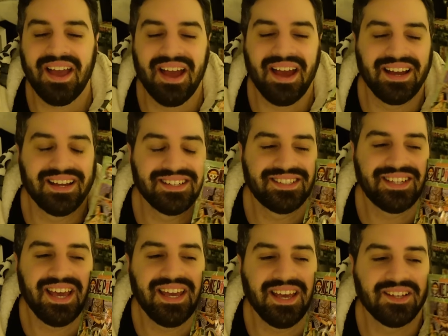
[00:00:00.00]
and
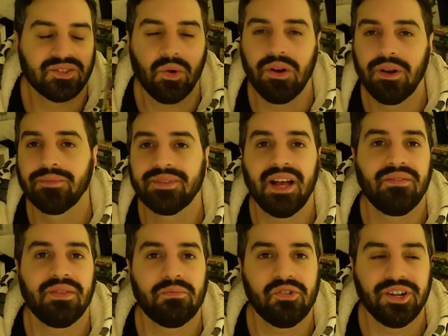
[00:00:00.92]
he is calling
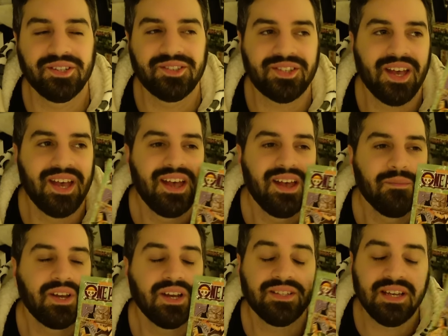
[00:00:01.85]
himself the prince
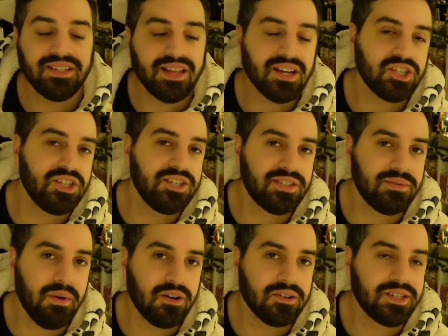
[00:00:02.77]
because he's actually
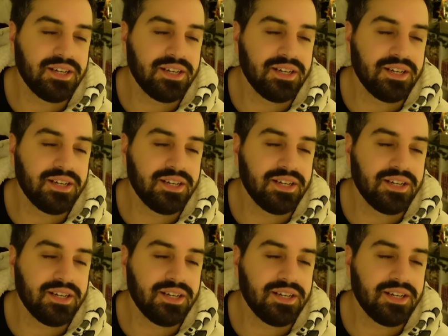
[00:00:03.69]
smart.